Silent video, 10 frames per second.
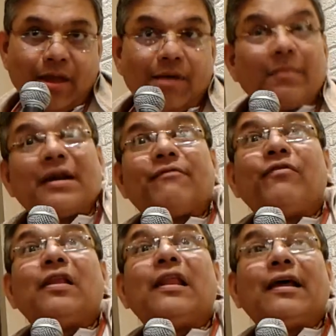But if
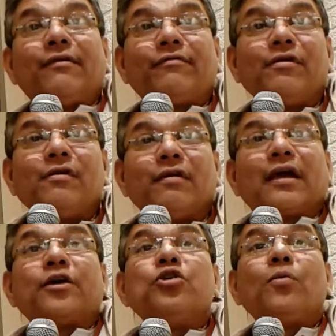we live
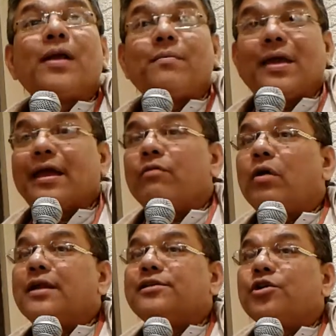like a human being, and
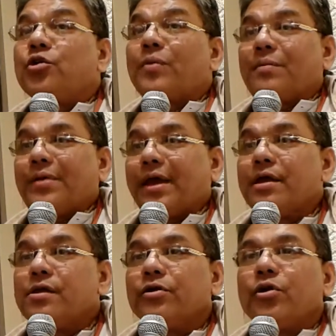what is a human
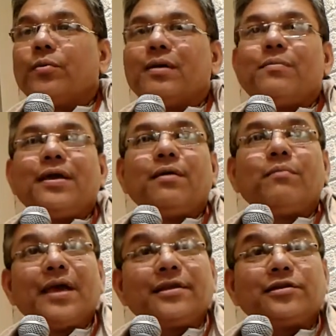being? Human being
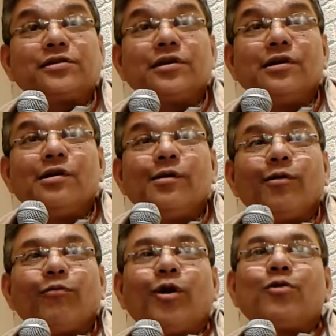means
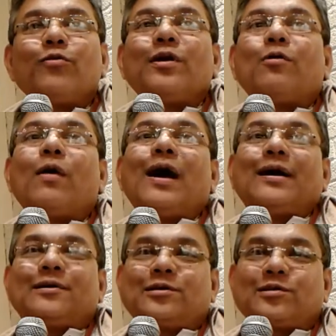one who
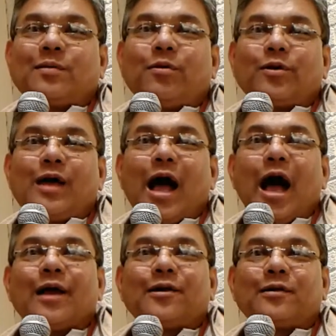inquires about the
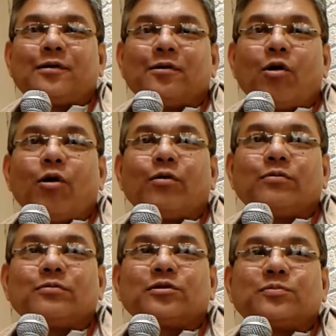higher
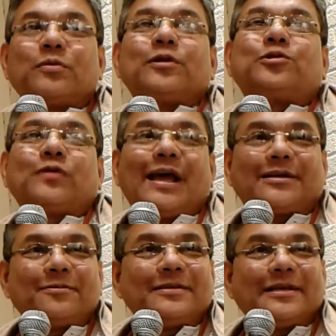spiritual
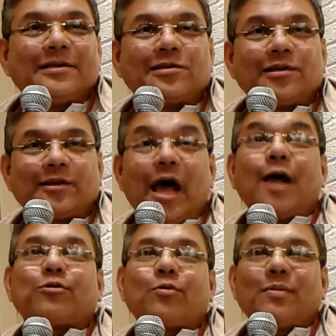activities.
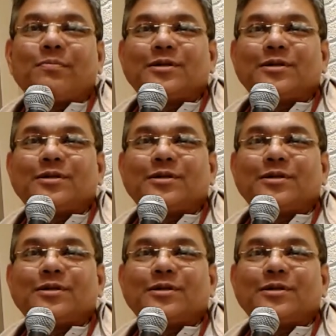Yathato Brahma